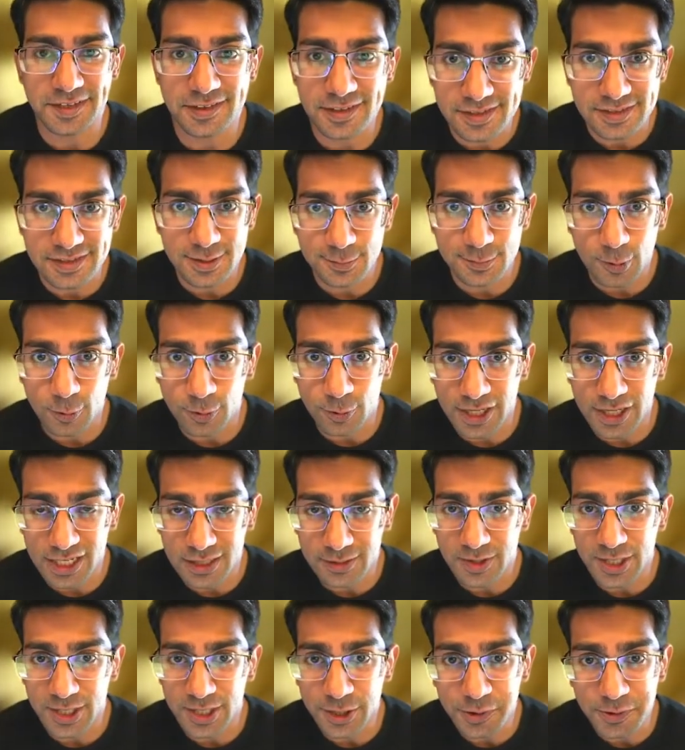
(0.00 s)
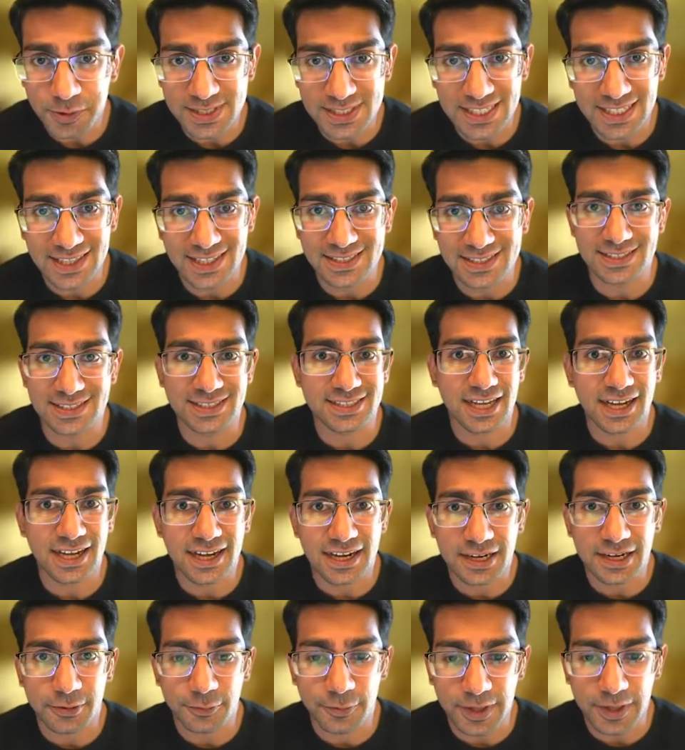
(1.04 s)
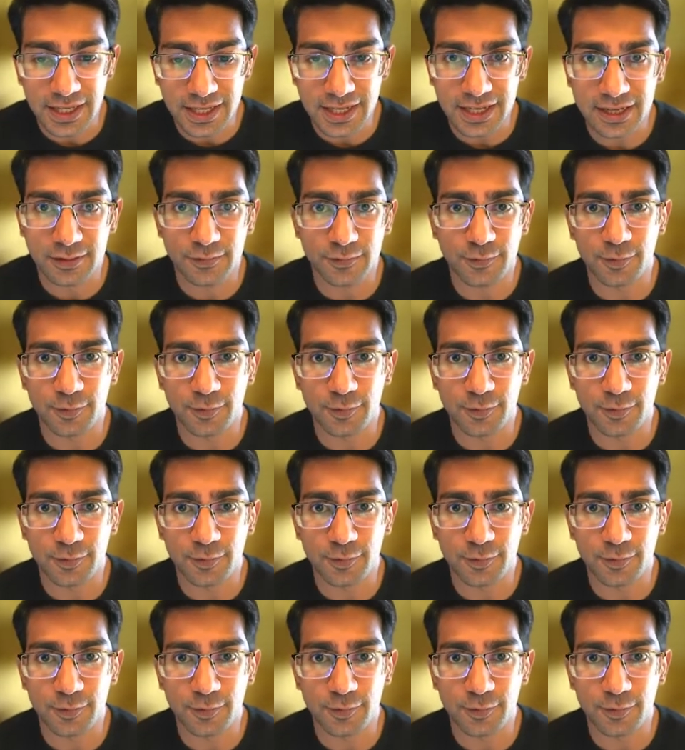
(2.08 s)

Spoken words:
This is what we're going to be using this entire weekend